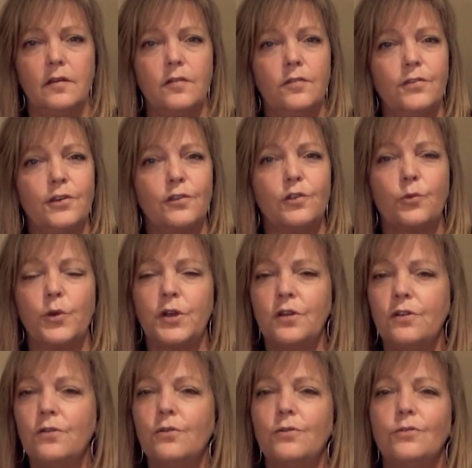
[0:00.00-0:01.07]
Feel the
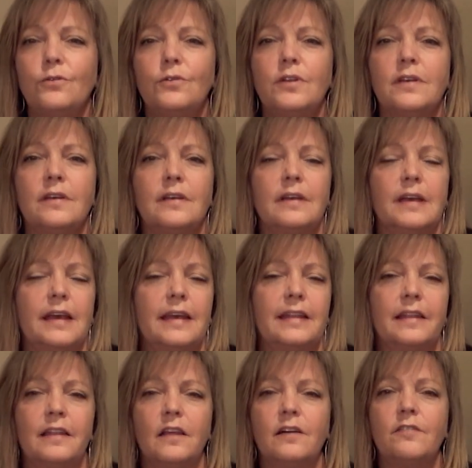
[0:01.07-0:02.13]
renewed
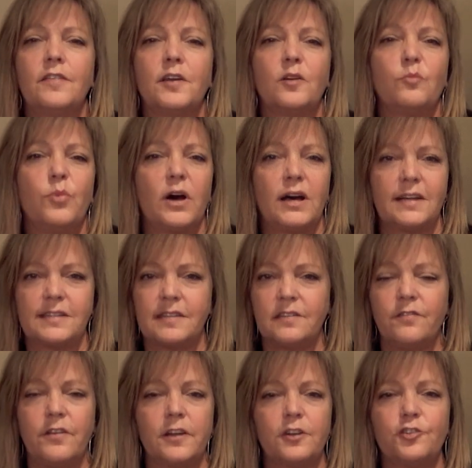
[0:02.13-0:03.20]
and loving,
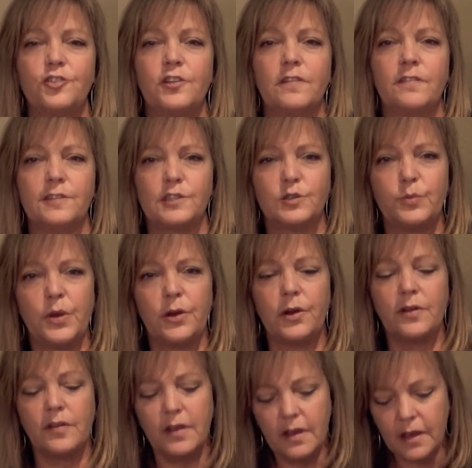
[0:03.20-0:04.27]
positive energy of the
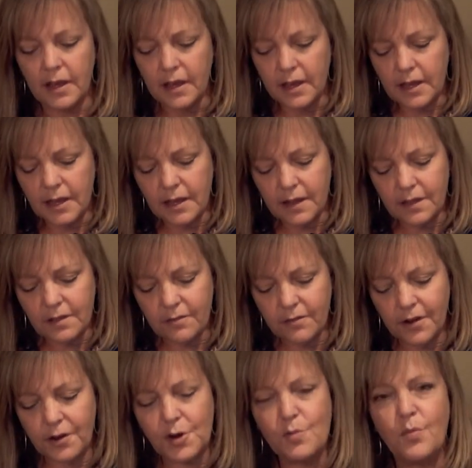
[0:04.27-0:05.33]
Spirit in the
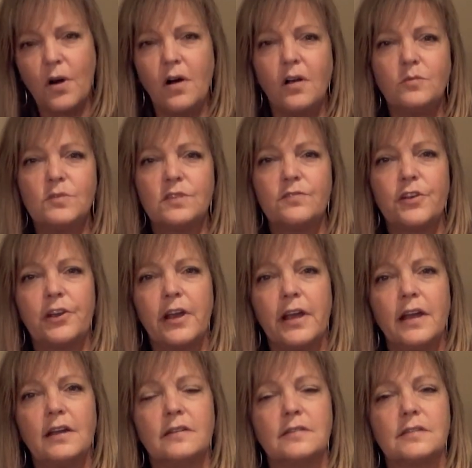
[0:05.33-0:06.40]
very palms of your
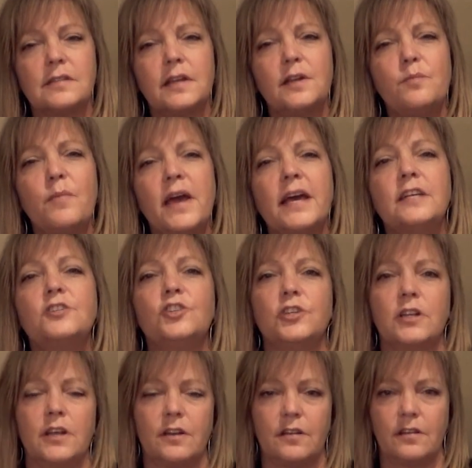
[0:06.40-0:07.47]
hands, and imagine
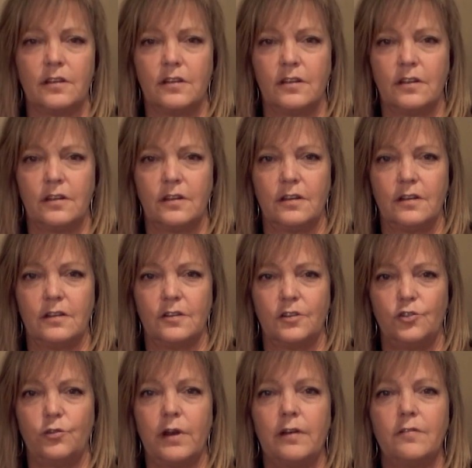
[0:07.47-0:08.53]
it
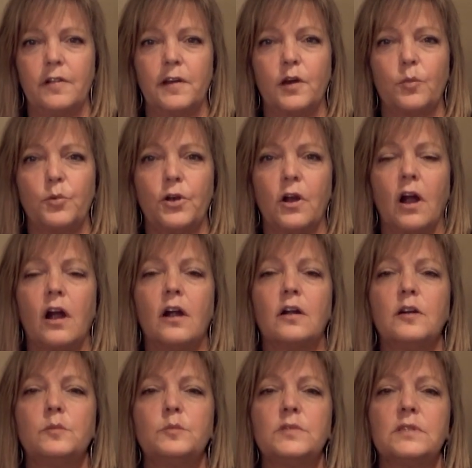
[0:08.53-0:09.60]
traveling up your
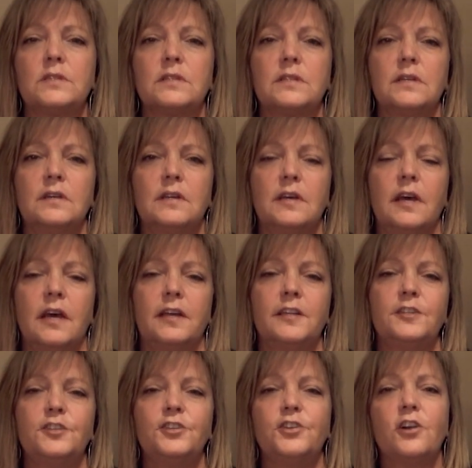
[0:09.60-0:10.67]
arms and
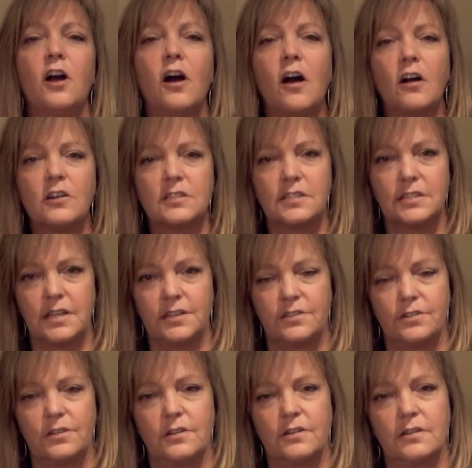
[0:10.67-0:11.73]
into your heart
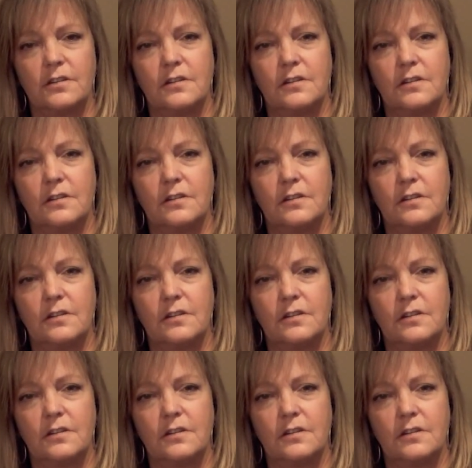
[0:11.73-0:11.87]
center,